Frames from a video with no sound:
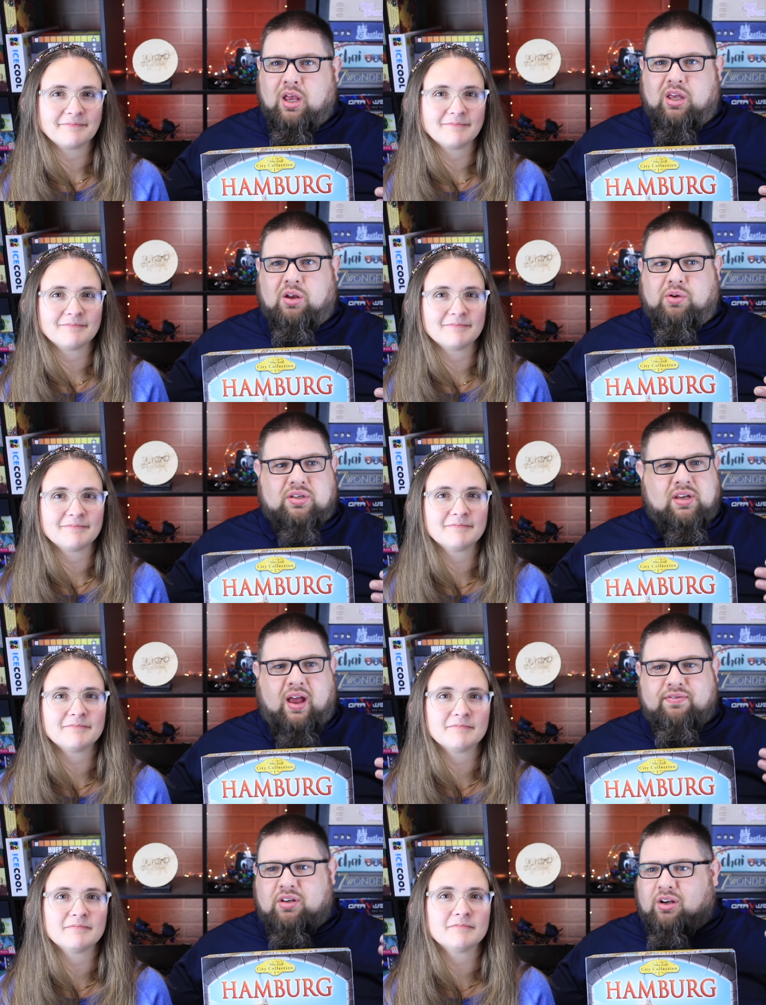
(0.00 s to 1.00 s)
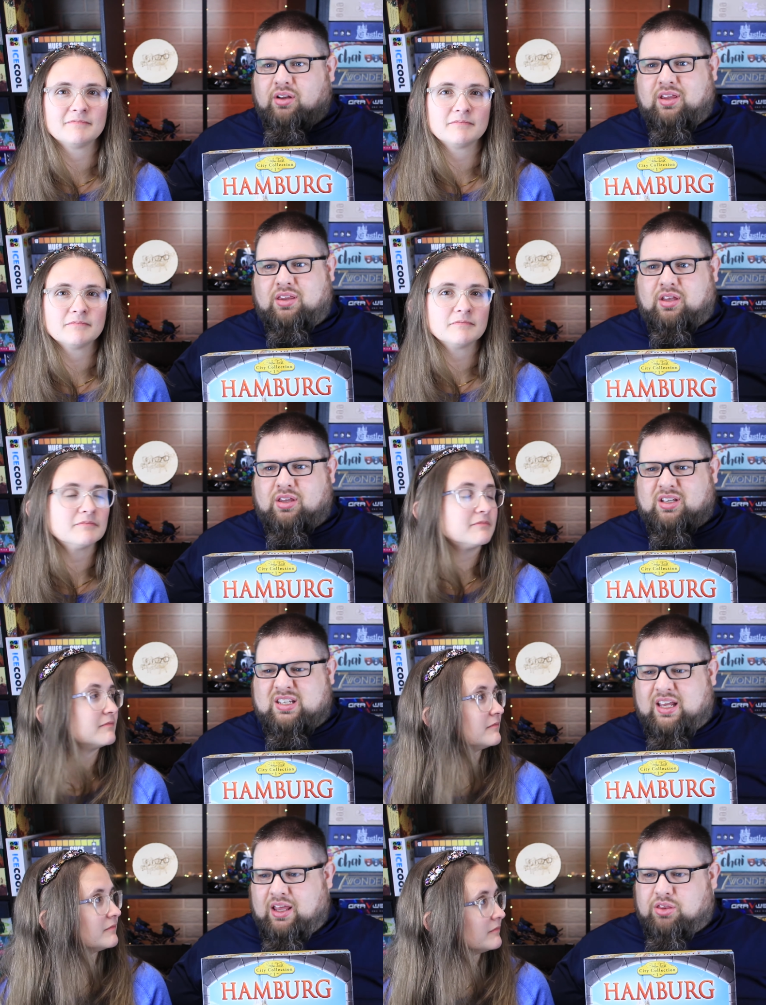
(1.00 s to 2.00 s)
Speaker 1: You know, it doesn't have nearly the
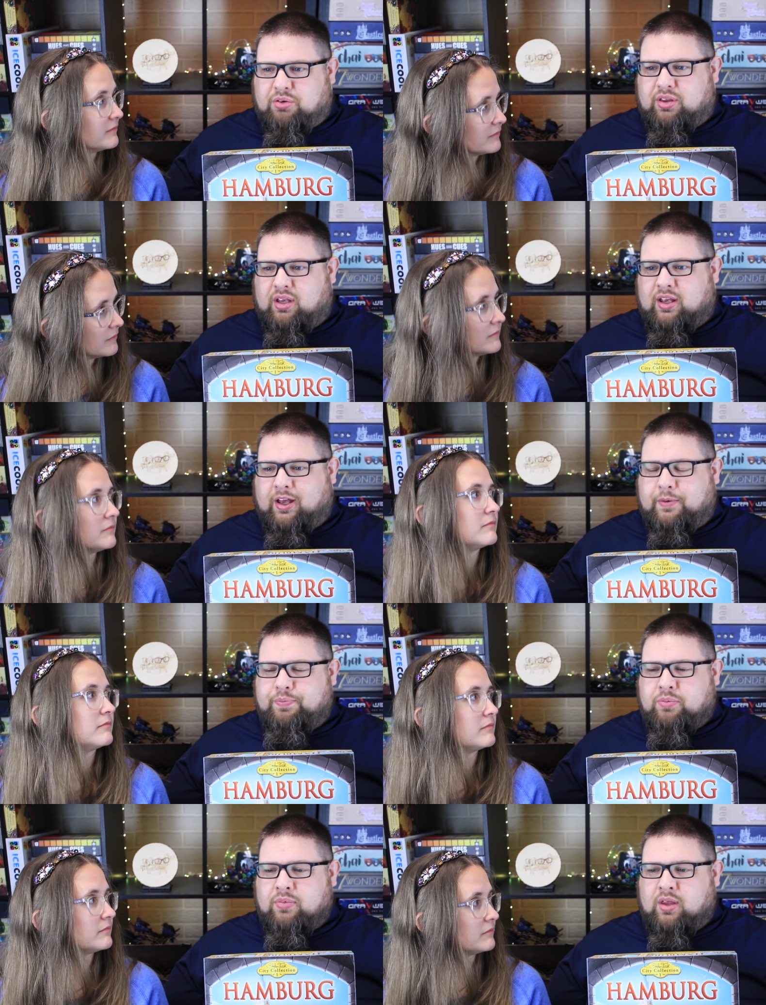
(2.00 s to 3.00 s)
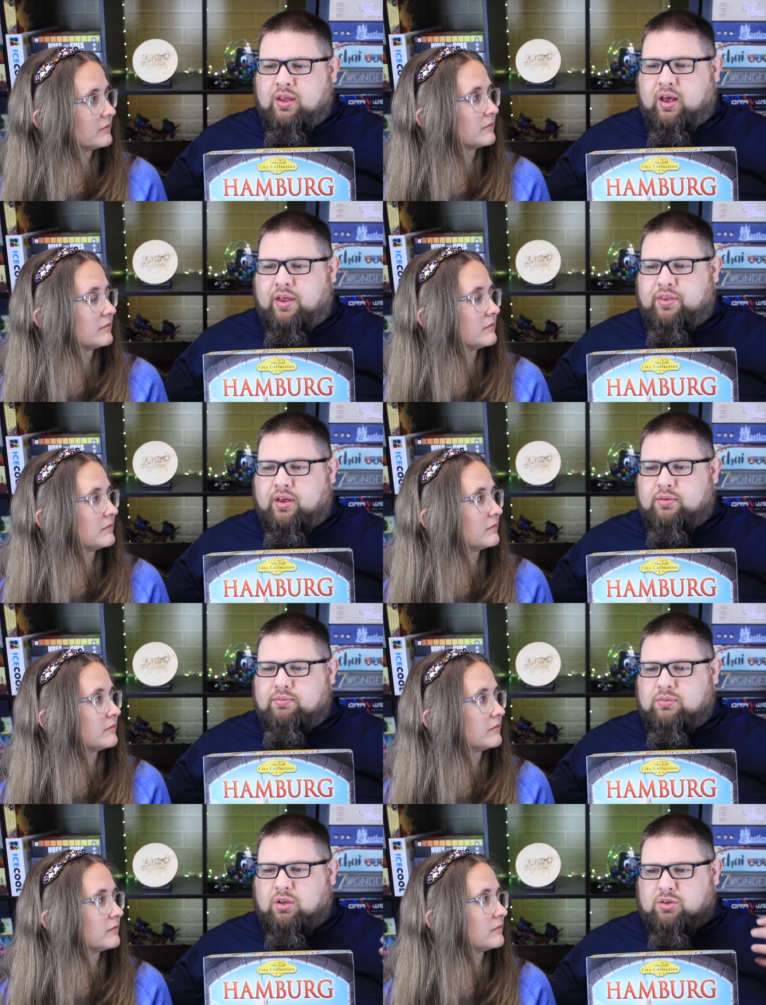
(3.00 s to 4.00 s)
teeth or the
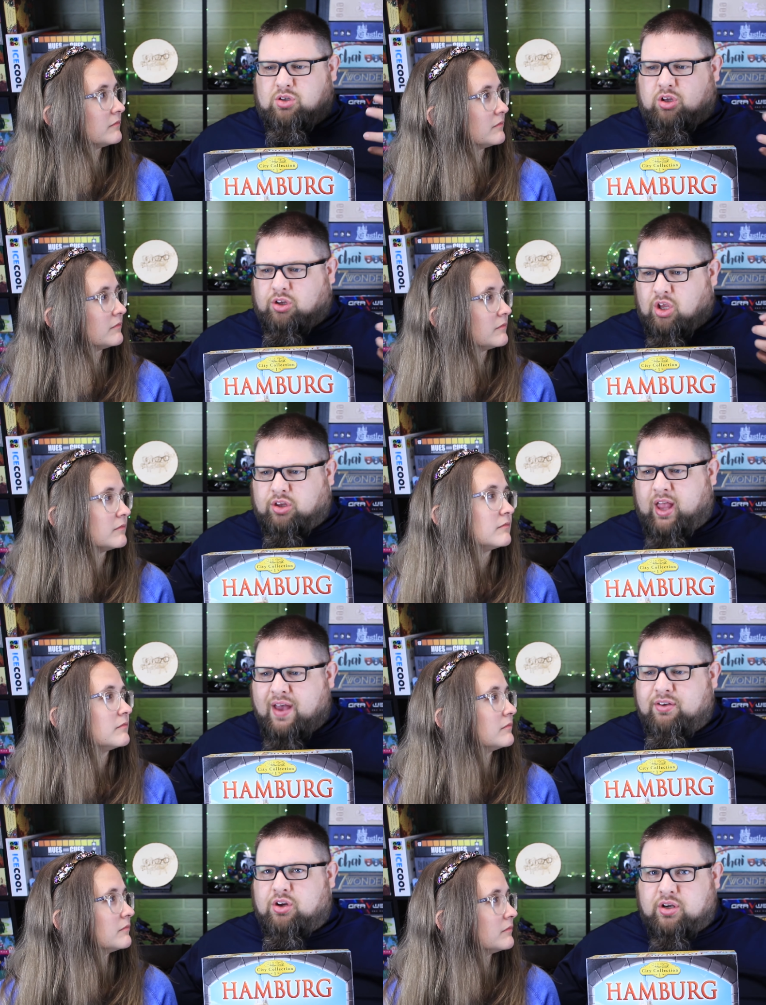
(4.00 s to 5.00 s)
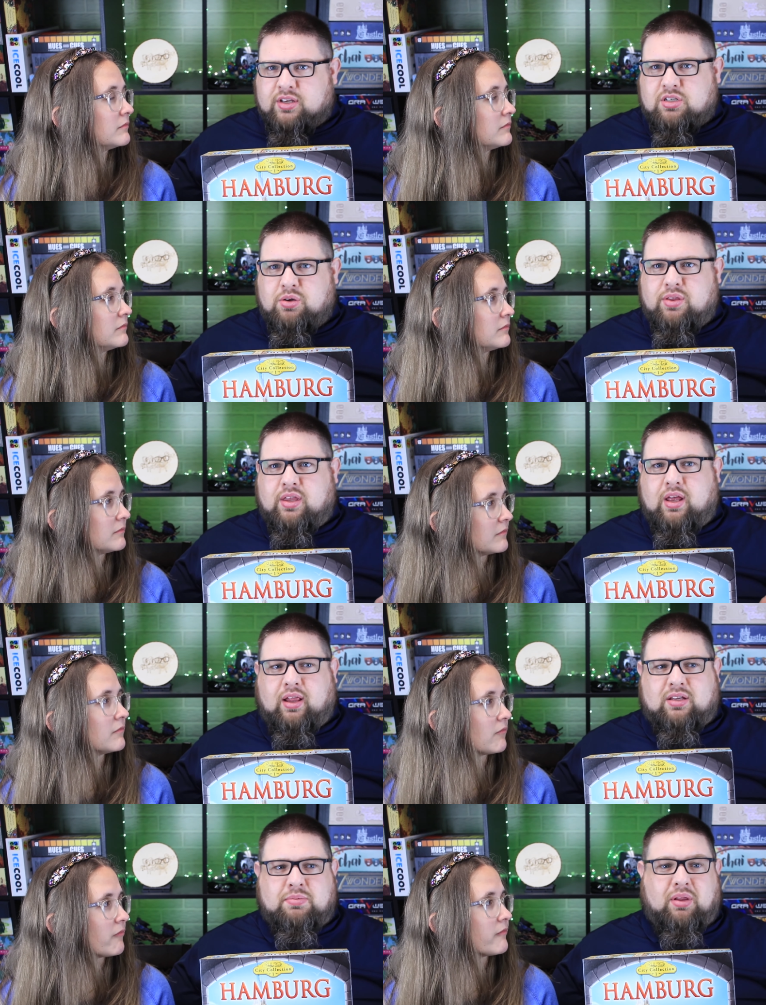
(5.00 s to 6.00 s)
heavierness to it that,
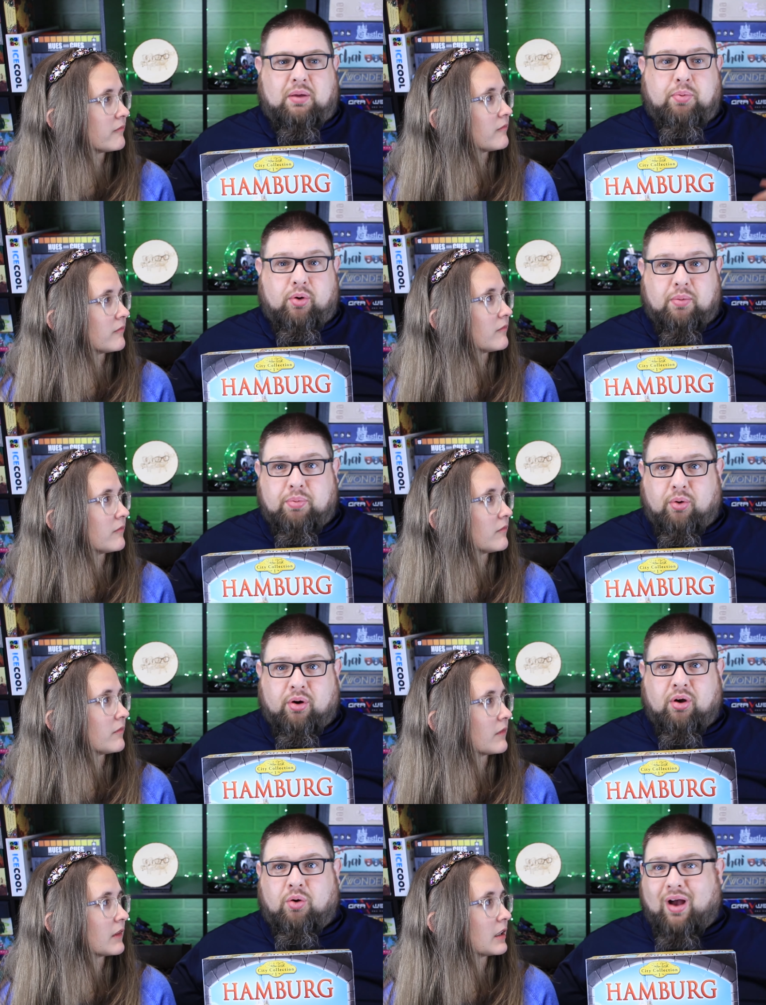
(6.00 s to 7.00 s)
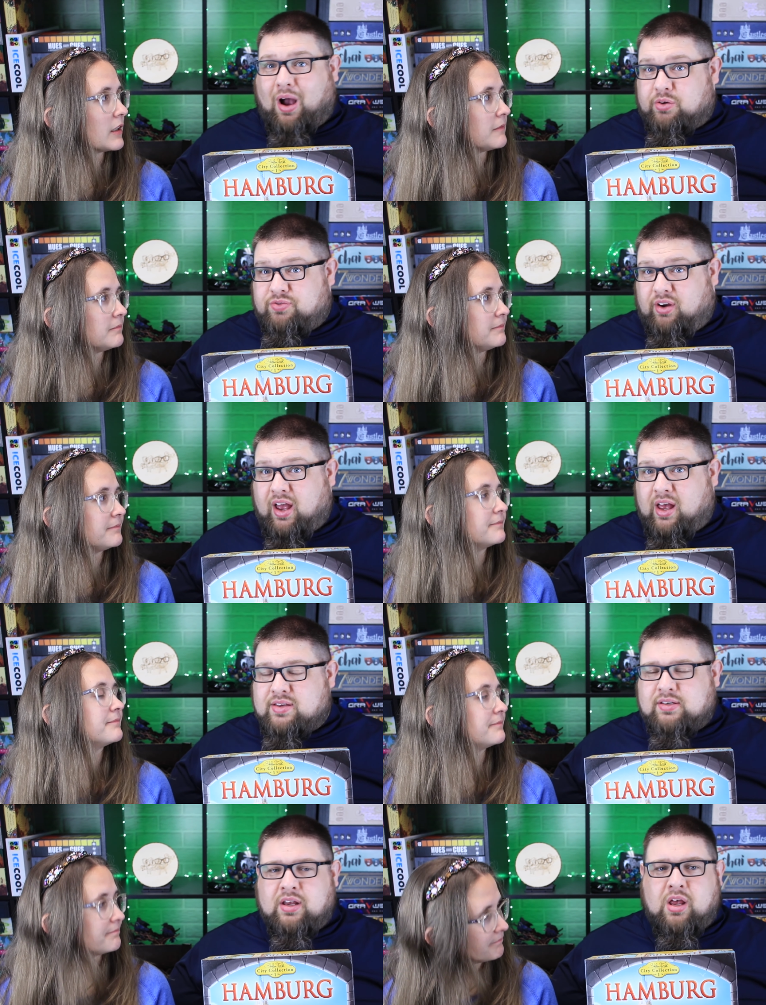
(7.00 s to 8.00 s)
like, something like Bora Bora or Aquasphere
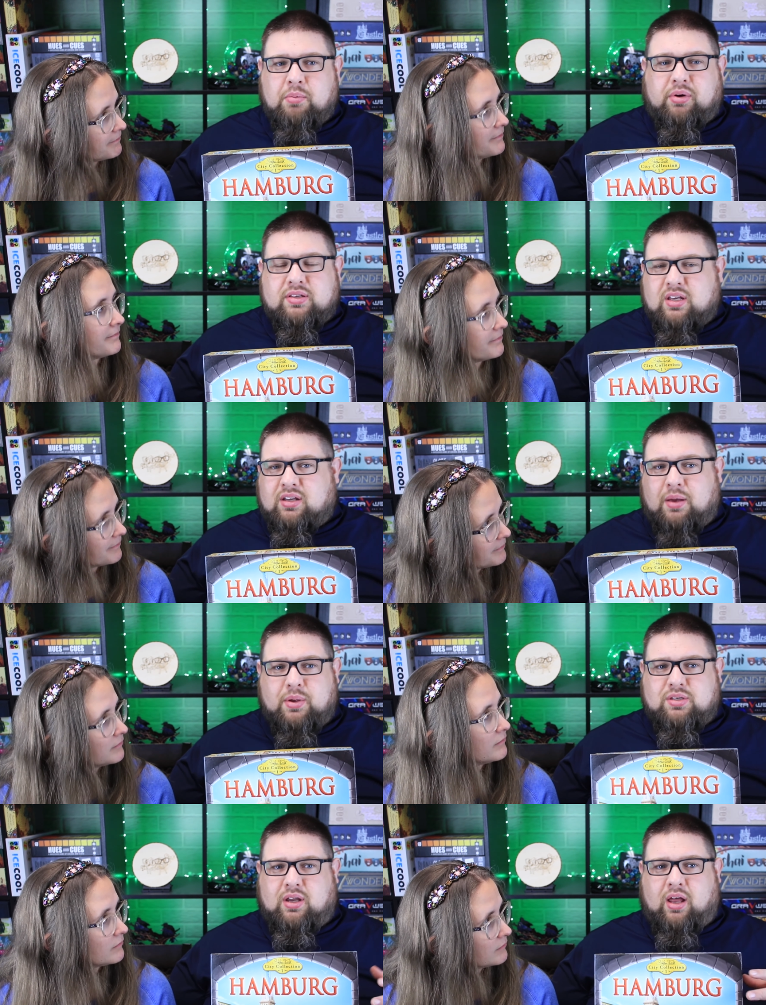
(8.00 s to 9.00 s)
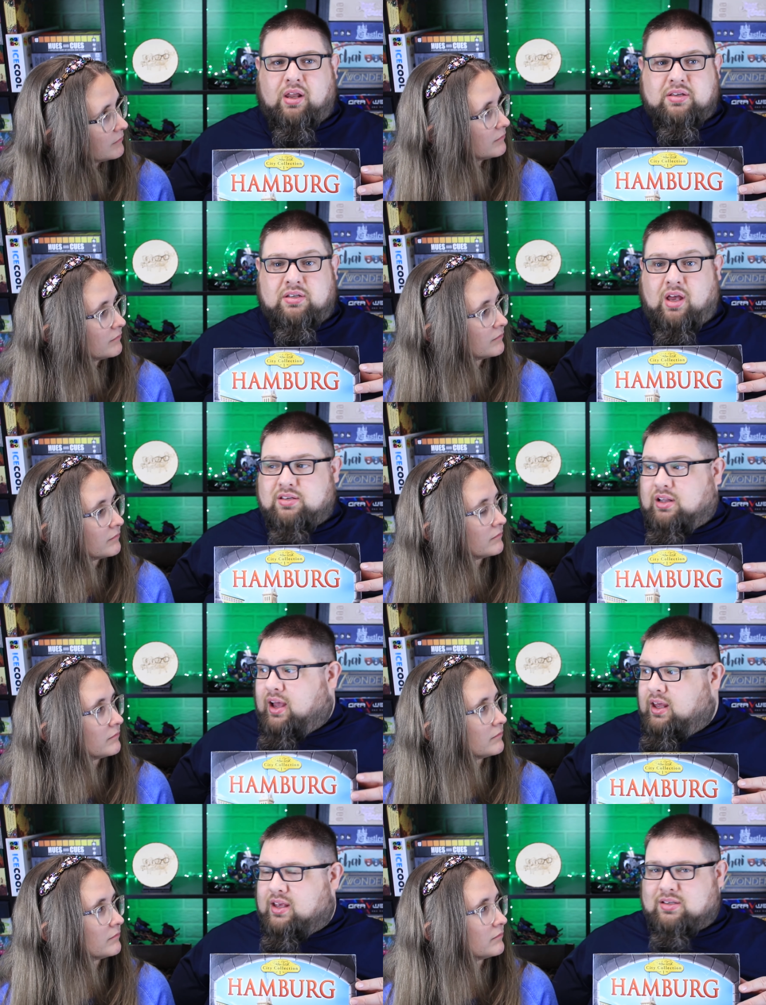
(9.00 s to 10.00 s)
has, but at the same time it's not as
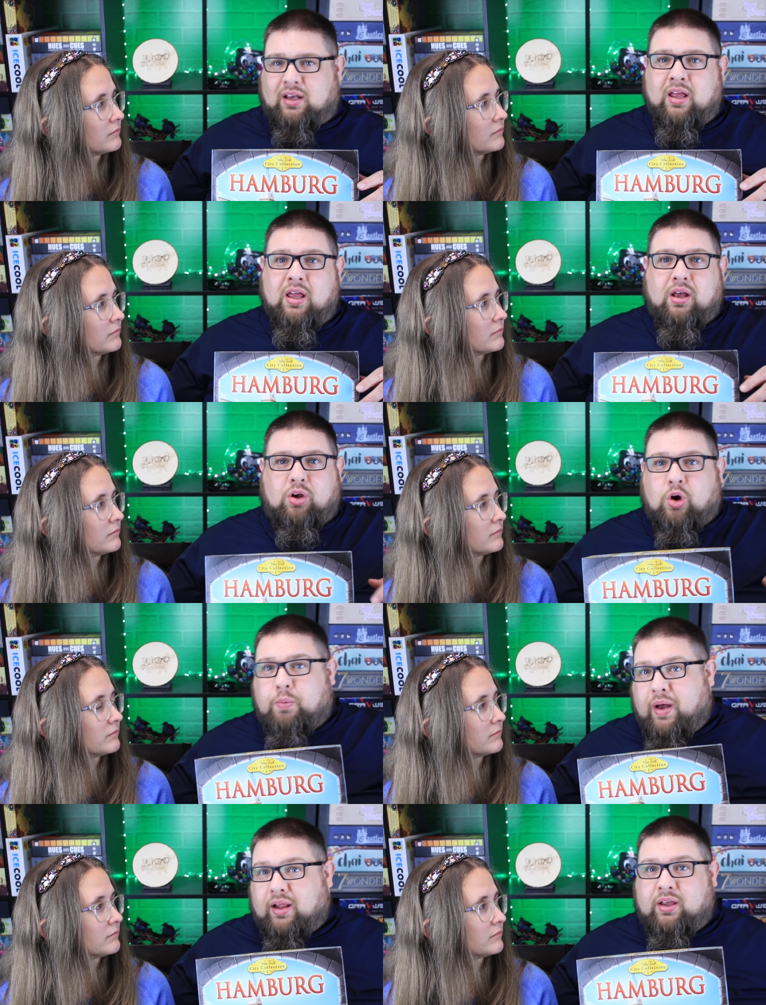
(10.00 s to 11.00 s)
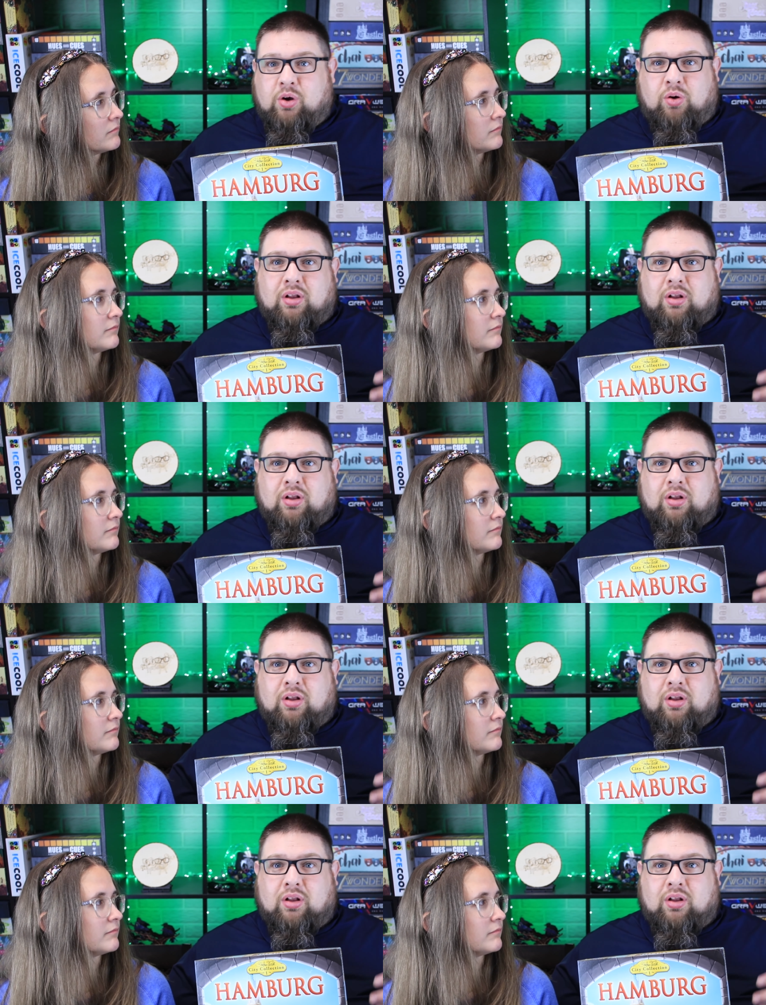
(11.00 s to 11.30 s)
light as like Kokopelli or